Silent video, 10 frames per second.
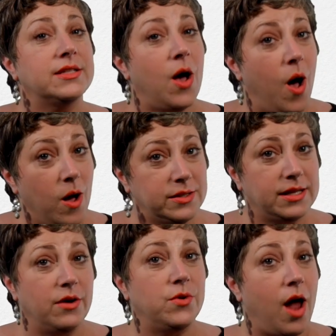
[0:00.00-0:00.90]
is
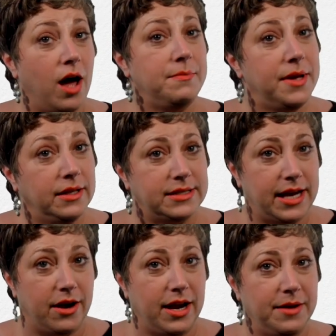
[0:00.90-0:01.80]
also non
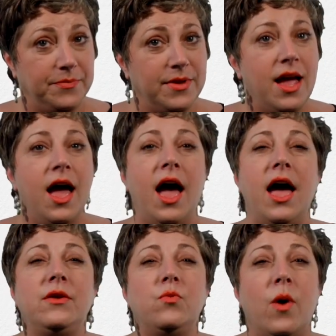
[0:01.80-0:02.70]
military
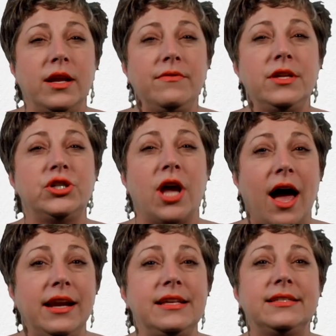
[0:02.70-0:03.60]
and one of the
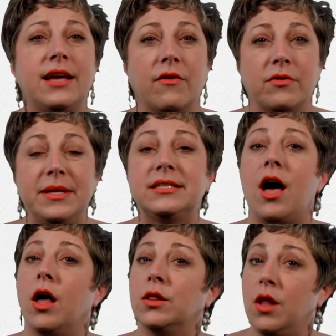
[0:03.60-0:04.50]
Chinese government's
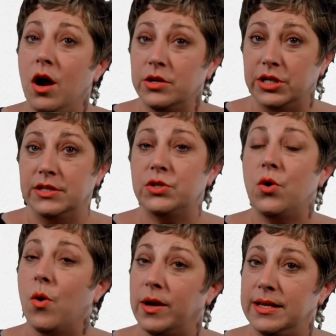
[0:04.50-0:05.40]
largest
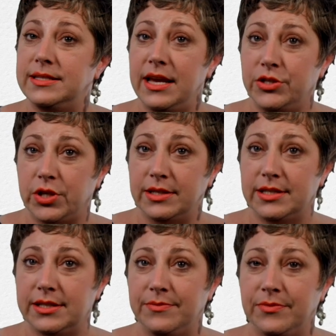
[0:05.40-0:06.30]

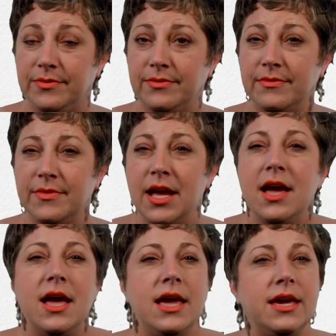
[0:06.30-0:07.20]
organizations.
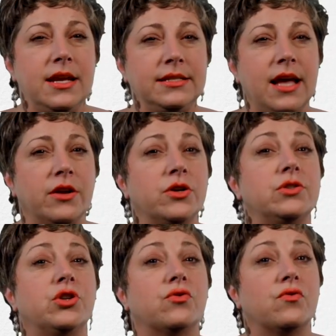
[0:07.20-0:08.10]
It is under
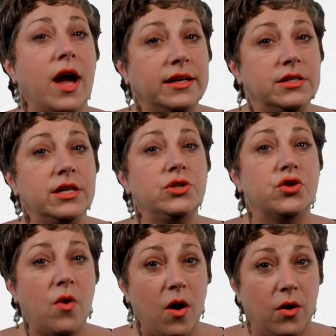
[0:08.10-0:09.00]
direct
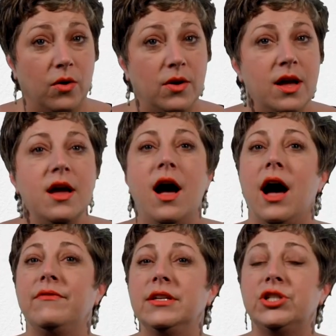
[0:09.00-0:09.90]
control
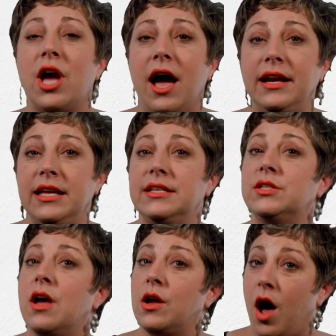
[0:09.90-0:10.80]
of the
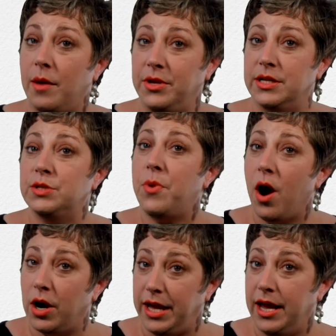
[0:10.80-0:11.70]
Chinese Communist
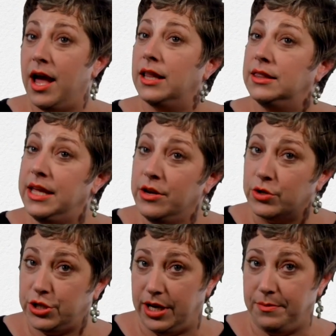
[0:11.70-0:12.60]
Party
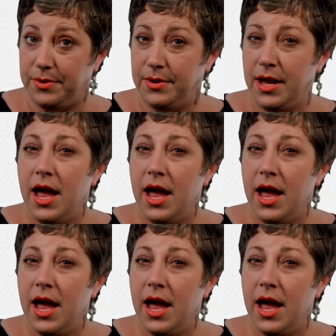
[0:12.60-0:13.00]
leadership